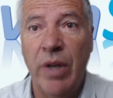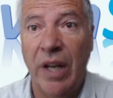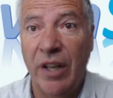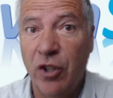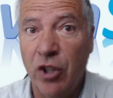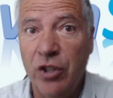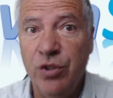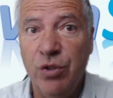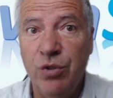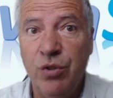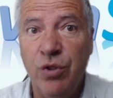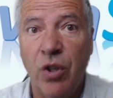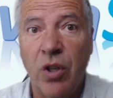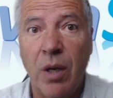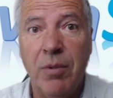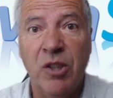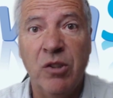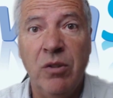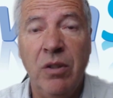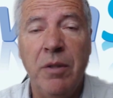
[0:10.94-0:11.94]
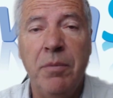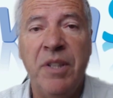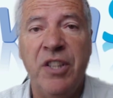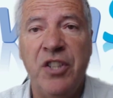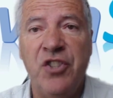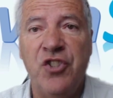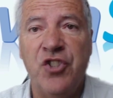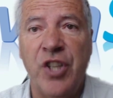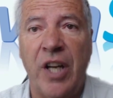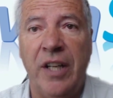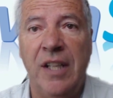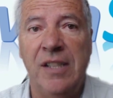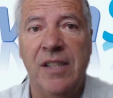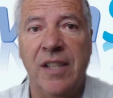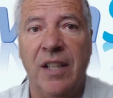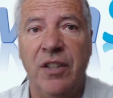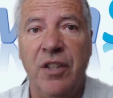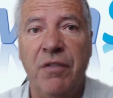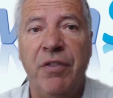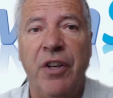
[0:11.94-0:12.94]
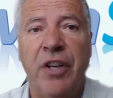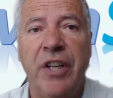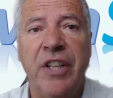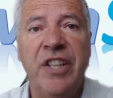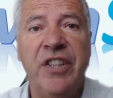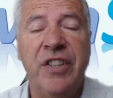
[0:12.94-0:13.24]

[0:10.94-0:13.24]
we are going to talk about limiting channels and different